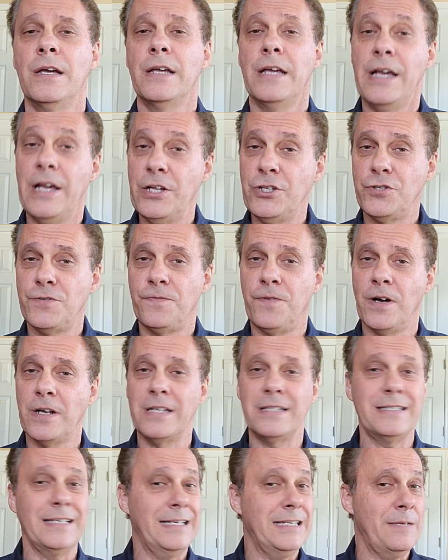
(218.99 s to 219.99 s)
Each fund
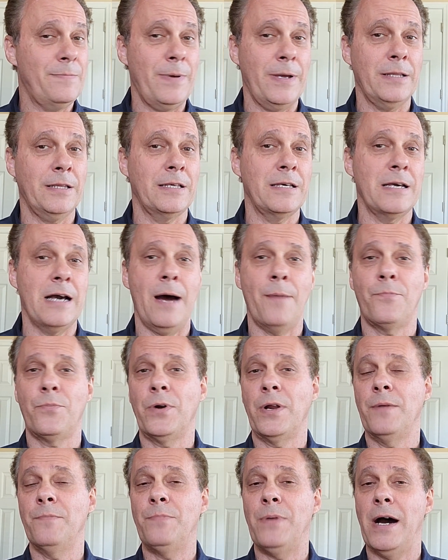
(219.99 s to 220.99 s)
is independently
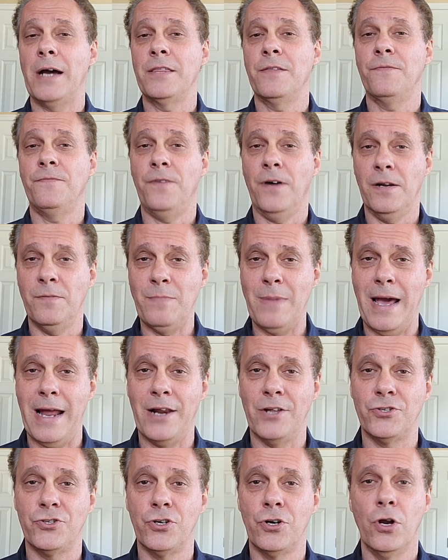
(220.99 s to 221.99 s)
operated by the fund
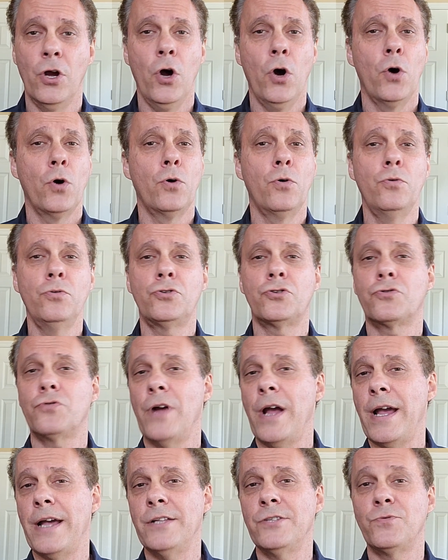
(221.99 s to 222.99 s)
manager, who
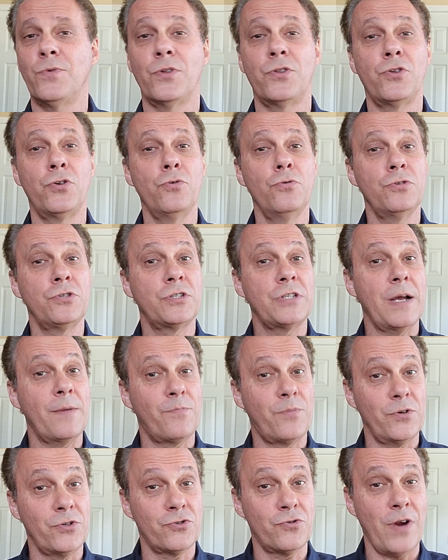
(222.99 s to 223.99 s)
trades with 2
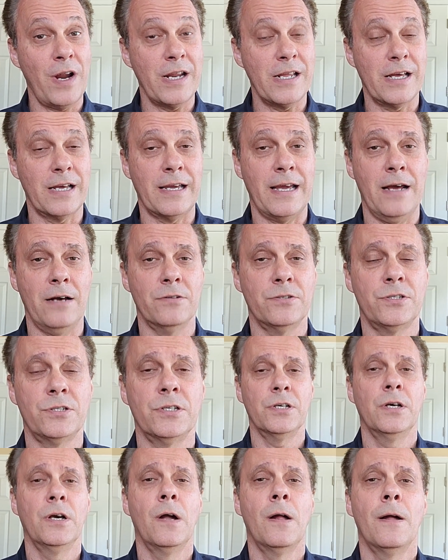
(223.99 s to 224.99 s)
separate trading
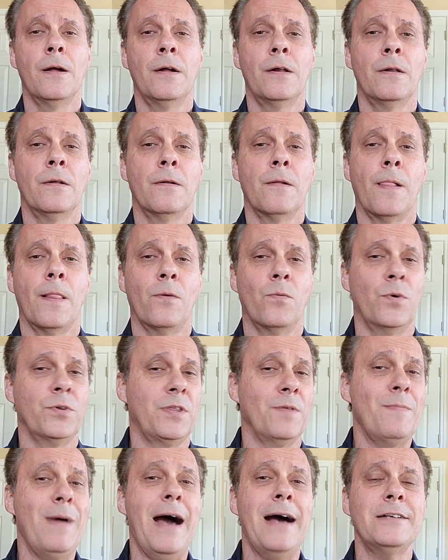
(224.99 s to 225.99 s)
accounts. With
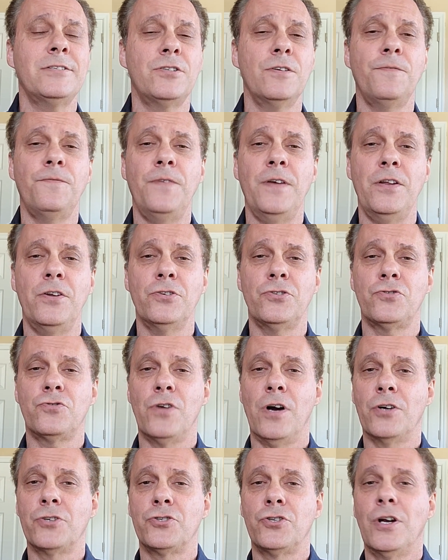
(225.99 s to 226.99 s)
the master feeder
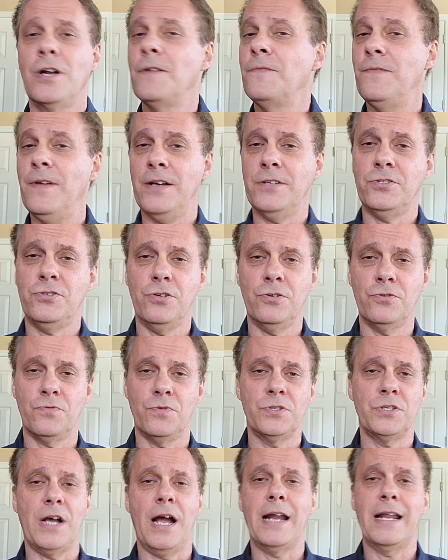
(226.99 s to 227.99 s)
structure, investors
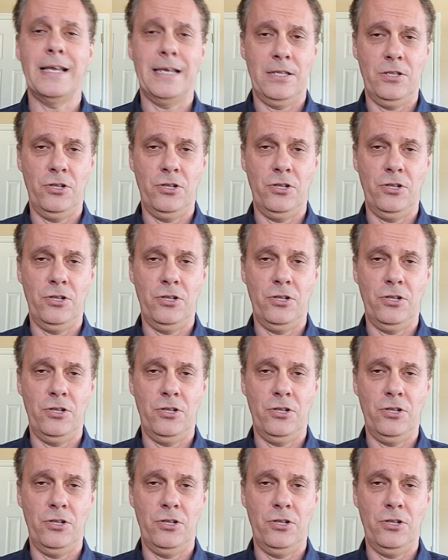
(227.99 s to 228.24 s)
residing